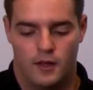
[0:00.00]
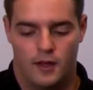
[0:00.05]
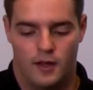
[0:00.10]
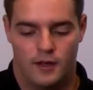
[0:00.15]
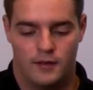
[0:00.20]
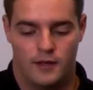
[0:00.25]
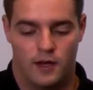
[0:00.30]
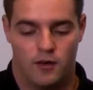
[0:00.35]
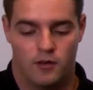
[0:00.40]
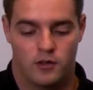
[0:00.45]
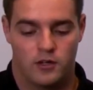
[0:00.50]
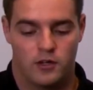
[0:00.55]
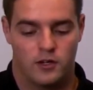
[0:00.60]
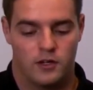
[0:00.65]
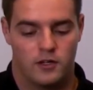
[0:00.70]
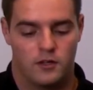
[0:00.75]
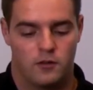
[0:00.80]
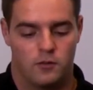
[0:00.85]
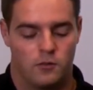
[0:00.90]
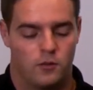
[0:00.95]
And now
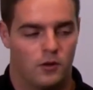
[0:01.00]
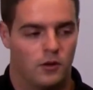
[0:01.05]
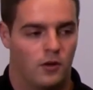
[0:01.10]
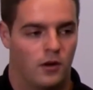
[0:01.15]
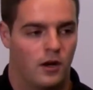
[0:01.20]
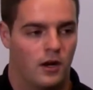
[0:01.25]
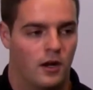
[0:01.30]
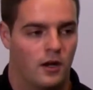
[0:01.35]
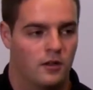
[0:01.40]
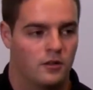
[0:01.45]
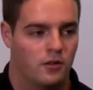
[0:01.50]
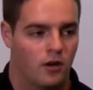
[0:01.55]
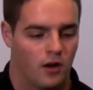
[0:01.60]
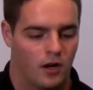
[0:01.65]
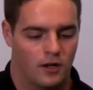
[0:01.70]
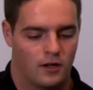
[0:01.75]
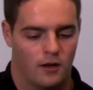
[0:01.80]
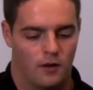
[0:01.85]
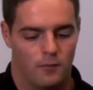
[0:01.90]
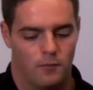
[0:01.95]
Kirk will
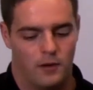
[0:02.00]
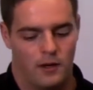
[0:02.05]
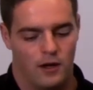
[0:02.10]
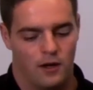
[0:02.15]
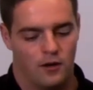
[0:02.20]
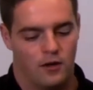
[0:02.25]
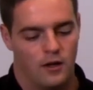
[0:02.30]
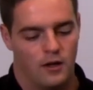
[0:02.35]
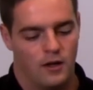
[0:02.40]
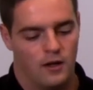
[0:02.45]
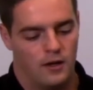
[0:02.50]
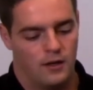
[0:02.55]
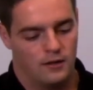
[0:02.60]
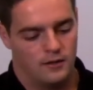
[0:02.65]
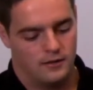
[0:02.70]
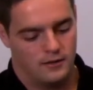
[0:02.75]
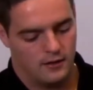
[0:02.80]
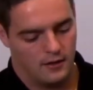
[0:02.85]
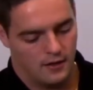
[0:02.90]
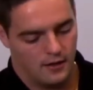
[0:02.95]
talk about
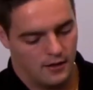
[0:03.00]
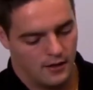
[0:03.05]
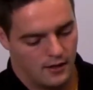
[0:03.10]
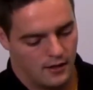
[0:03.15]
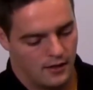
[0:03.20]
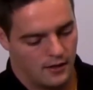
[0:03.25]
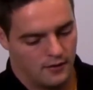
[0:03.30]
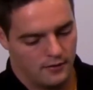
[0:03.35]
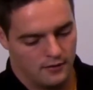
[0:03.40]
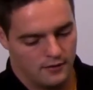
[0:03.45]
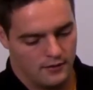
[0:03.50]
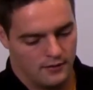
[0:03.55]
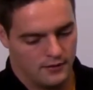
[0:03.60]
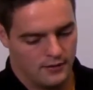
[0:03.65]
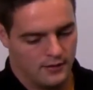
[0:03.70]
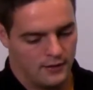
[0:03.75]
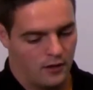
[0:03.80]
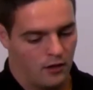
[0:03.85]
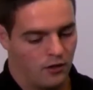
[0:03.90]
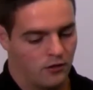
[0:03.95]

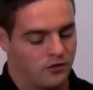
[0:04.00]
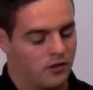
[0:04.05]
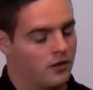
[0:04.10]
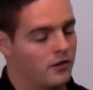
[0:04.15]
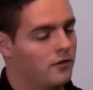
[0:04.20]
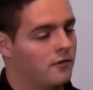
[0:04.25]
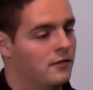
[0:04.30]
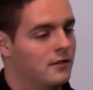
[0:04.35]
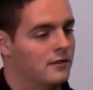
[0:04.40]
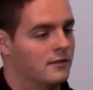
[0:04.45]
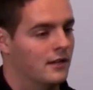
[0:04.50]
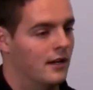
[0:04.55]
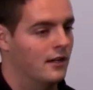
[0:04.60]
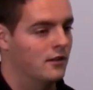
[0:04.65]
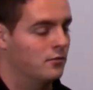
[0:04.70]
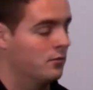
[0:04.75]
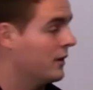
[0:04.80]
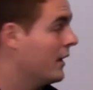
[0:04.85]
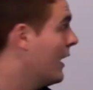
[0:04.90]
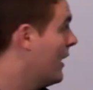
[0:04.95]
the alternative
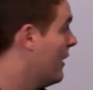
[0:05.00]
designs we